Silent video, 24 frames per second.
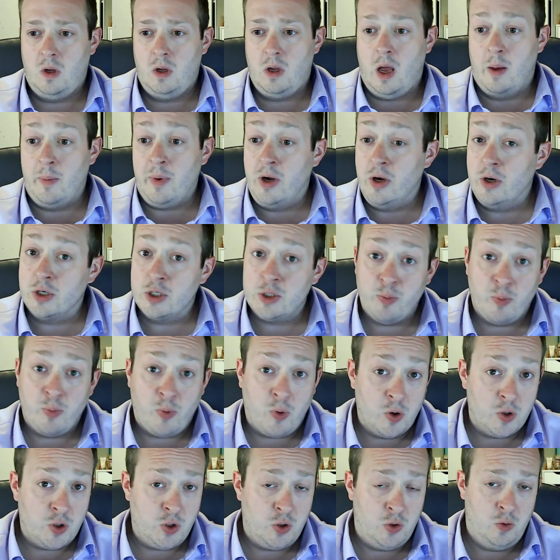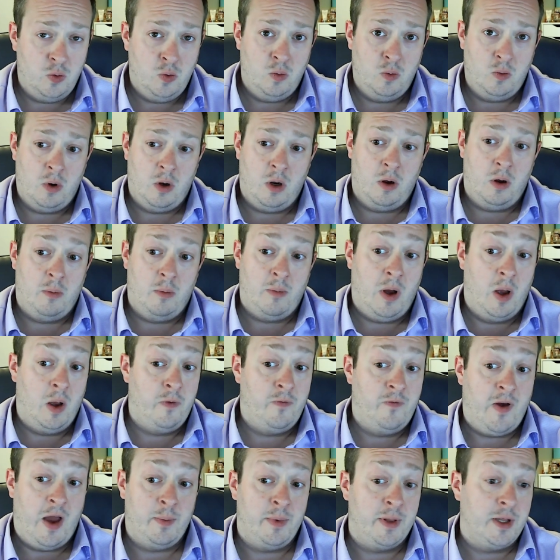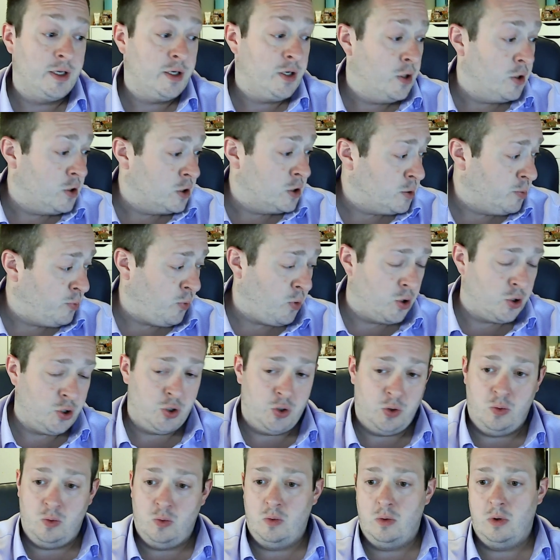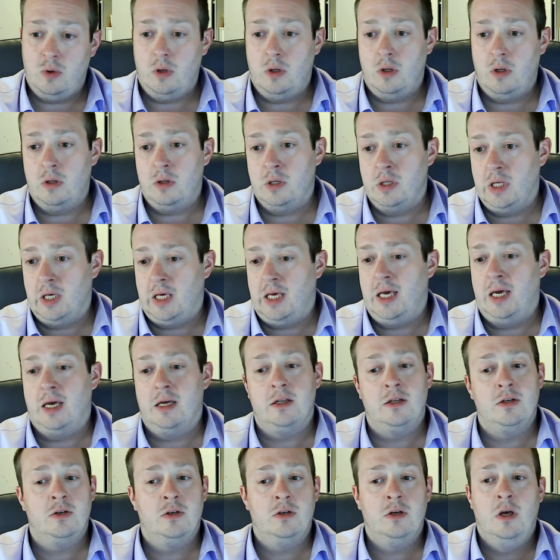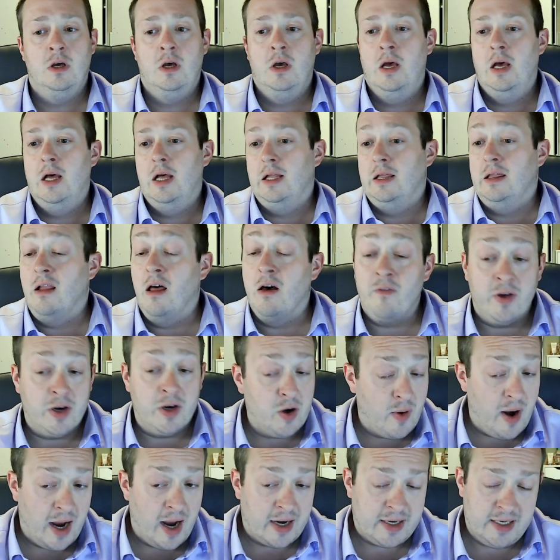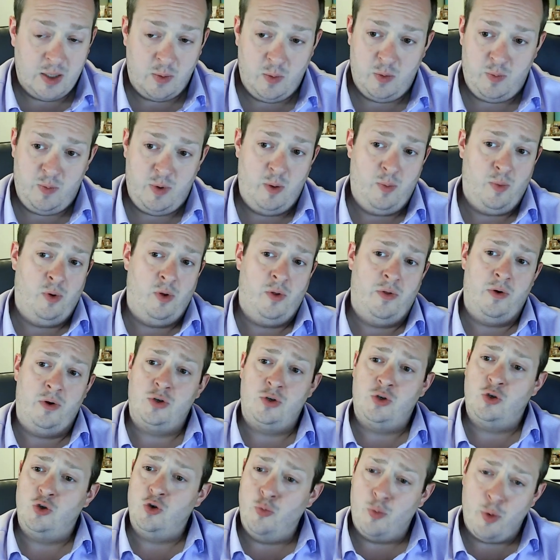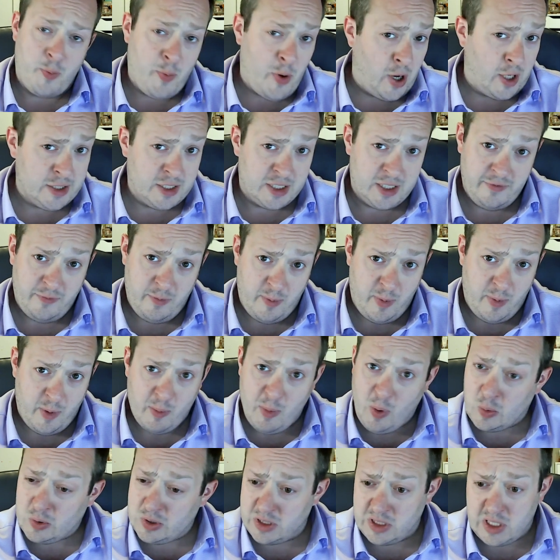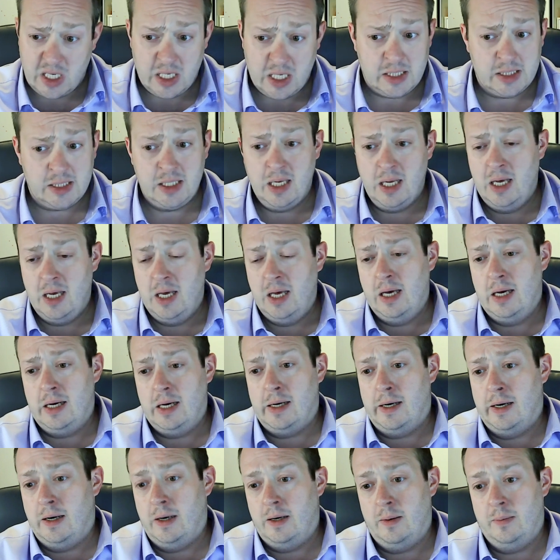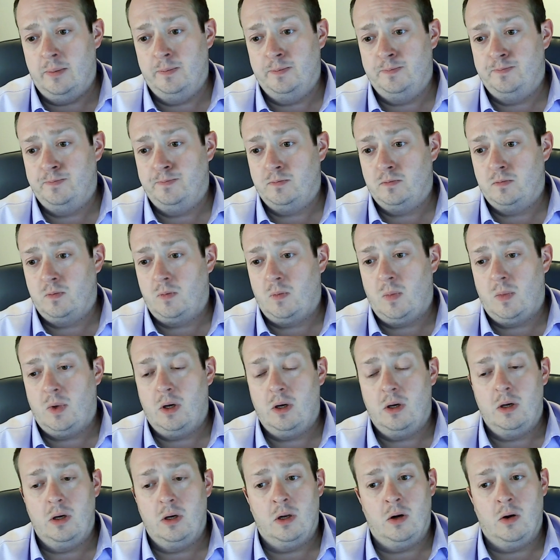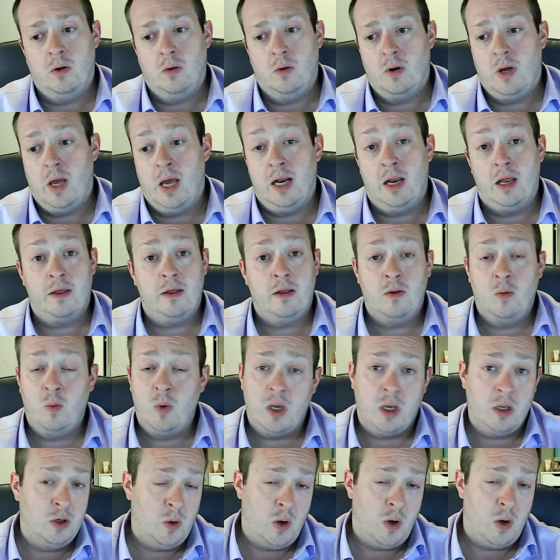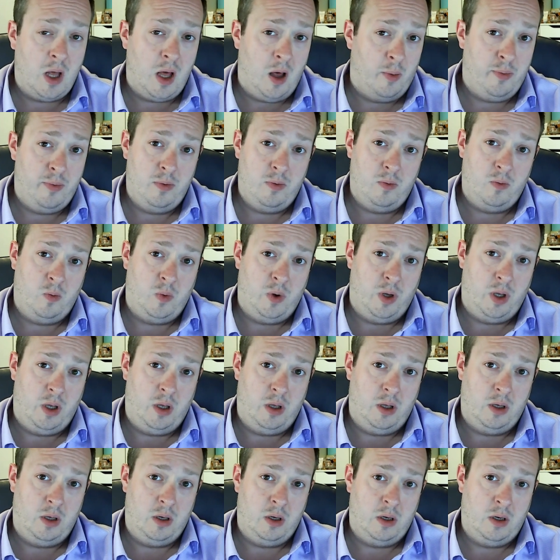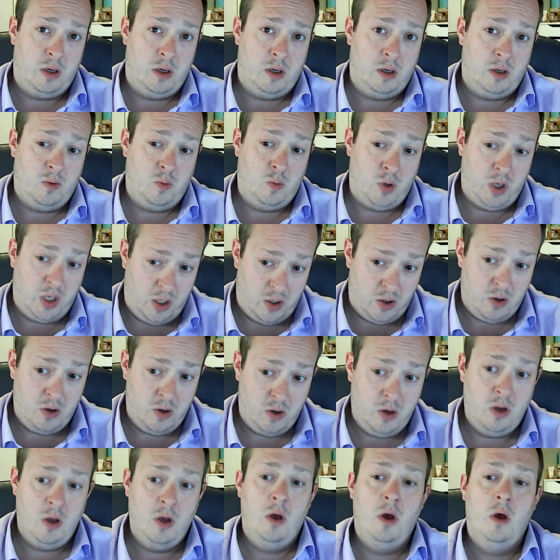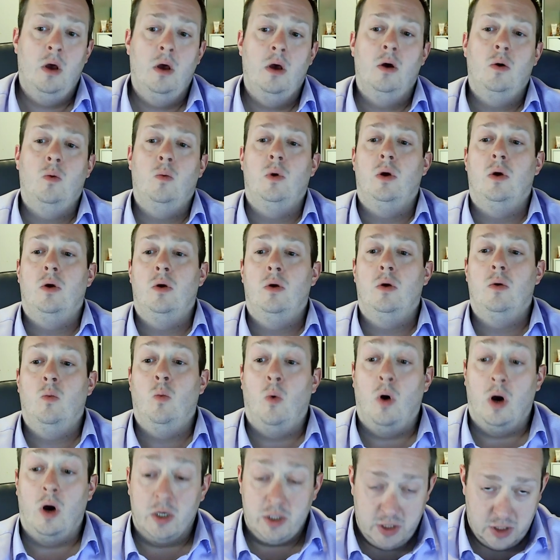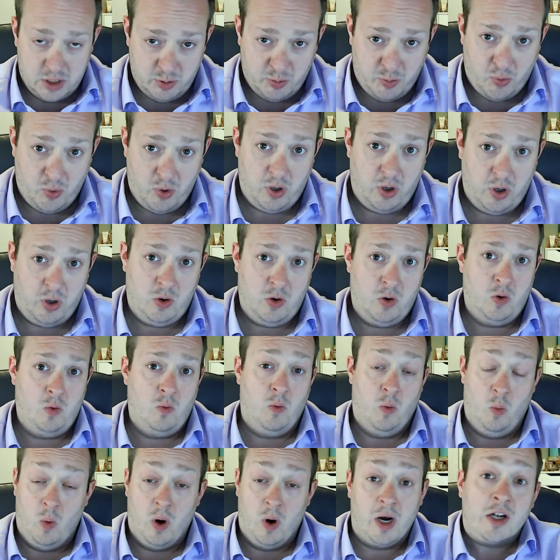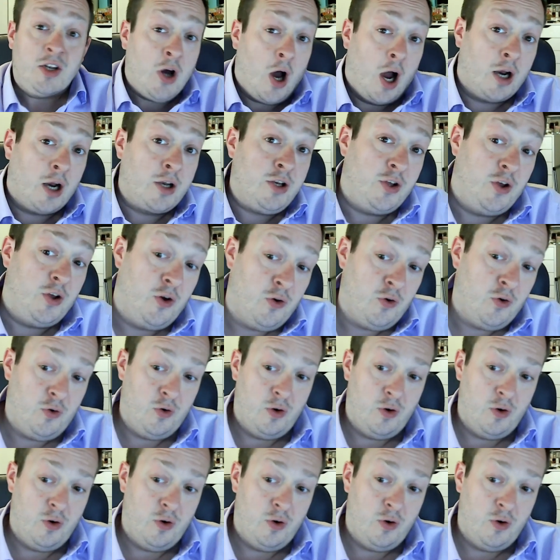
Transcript: I'm here to support you. My family's here to support you. The kids love interacting with people. They're super positive about most things. You know, anything that we can do to help, we're here. We want to support you. We want to talk to you.